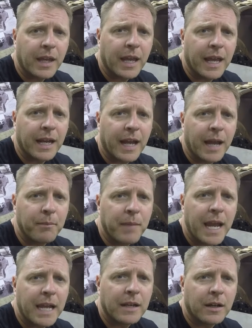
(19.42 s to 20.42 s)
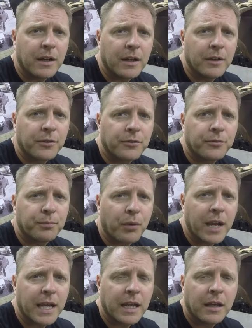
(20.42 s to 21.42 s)
and I made a
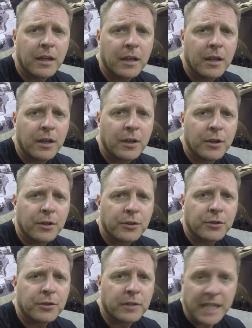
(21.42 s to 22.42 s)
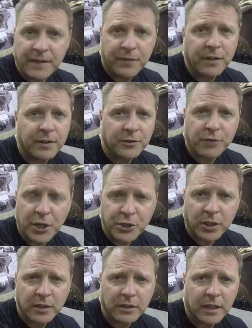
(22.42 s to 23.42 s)
spring leaf
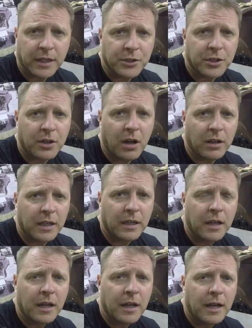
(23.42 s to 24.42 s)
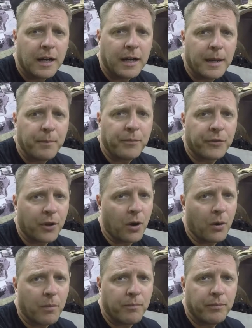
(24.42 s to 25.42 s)
stretcher, you should call it. Um,
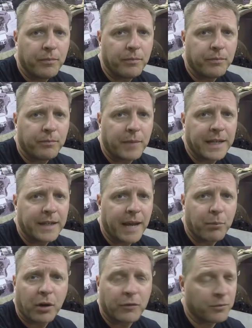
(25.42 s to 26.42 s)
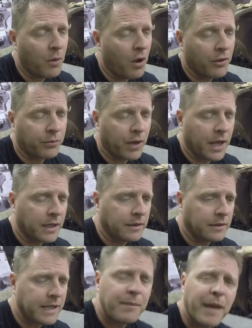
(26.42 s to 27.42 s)
so my dad borrowed some all thread
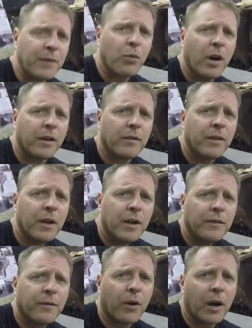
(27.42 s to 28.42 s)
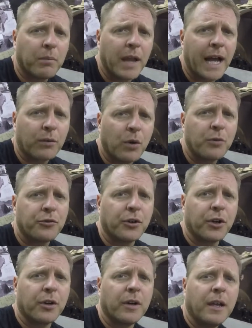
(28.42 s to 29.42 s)
and he made one for our black
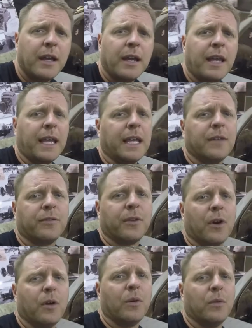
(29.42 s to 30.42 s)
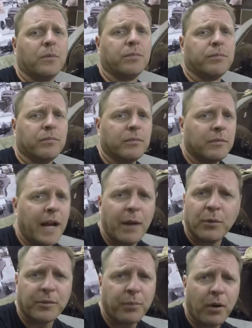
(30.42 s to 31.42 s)
roadster and so I
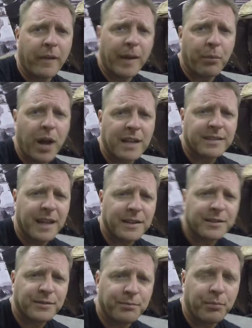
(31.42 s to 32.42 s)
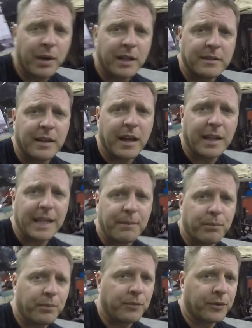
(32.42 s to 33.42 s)
wasn't part of that process, but uh, he
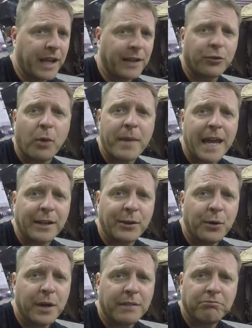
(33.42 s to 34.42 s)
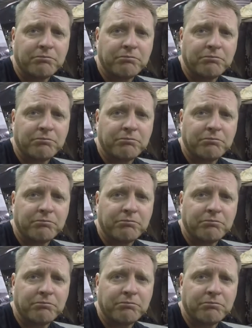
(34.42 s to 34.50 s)
kind of told me how to do it.